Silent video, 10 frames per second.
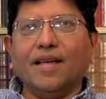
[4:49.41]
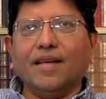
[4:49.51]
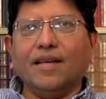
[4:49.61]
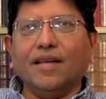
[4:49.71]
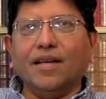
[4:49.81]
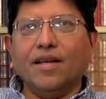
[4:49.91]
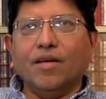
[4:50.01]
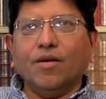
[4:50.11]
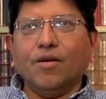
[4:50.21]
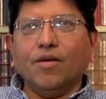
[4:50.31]
And
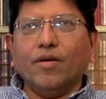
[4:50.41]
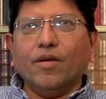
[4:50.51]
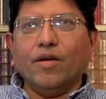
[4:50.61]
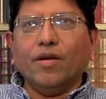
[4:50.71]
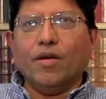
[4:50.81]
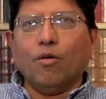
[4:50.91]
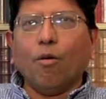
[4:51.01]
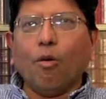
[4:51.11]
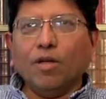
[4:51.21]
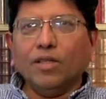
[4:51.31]

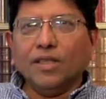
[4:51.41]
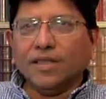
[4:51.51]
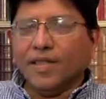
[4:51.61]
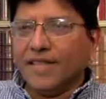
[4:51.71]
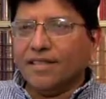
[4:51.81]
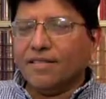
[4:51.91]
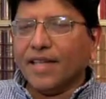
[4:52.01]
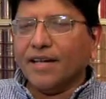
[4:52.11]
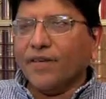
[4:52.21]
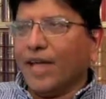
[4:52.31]
all the things
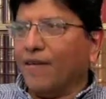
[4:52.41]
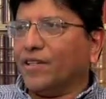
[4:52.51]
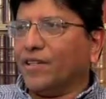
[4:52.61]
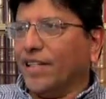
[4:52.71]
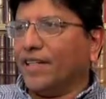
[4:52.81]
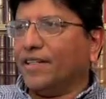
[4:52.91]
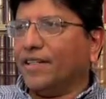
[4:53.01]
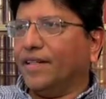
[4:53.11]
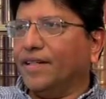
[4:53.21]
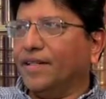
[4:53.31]
that we have created